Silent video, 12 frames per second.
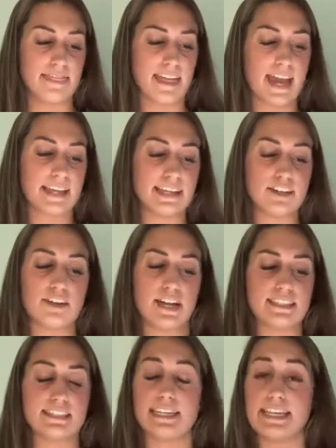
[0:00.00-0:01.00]
that year
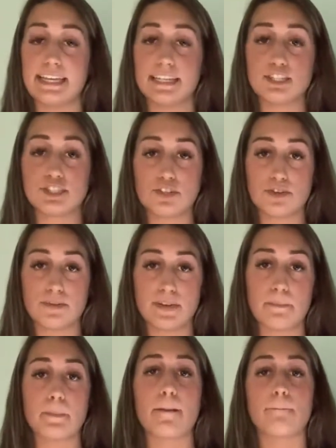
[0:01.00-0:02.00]
as an
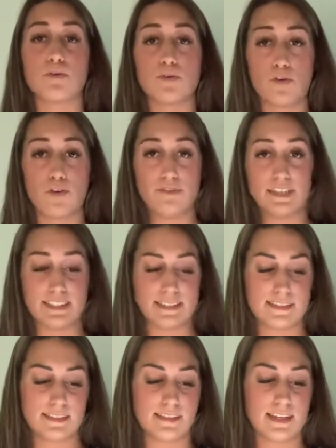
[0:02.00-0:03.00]
interim
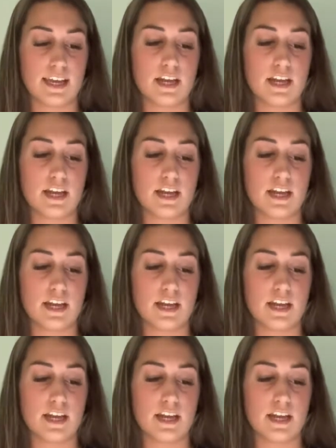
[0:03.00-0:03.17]
provost